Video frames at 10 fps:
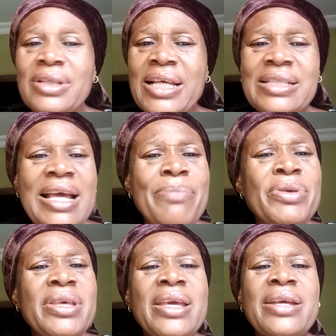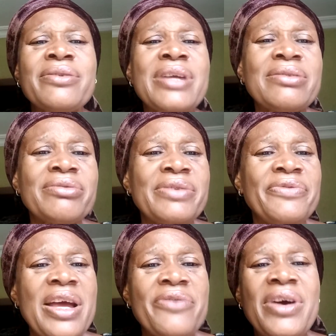Let there be a great
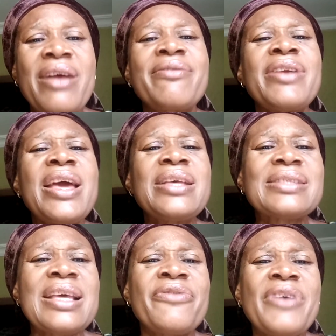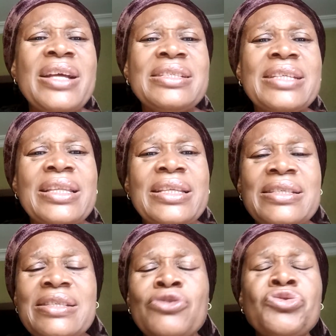revival. Raise
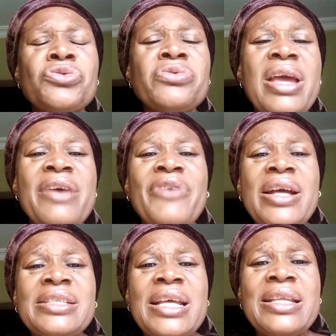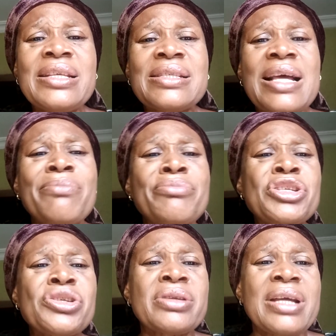evangelists, true evangelists and
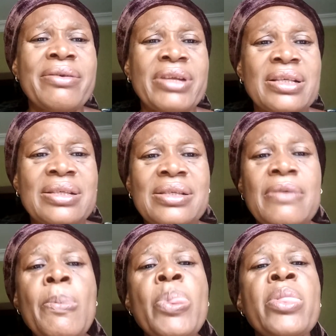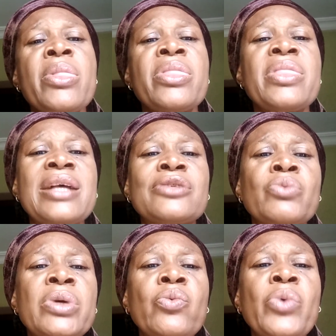missionaries that
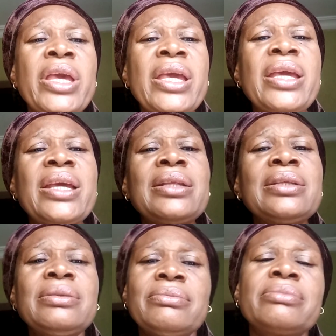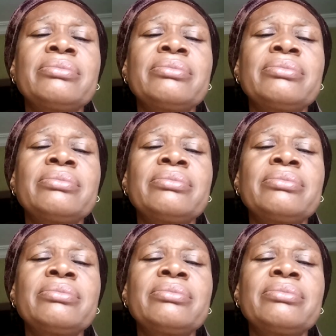will win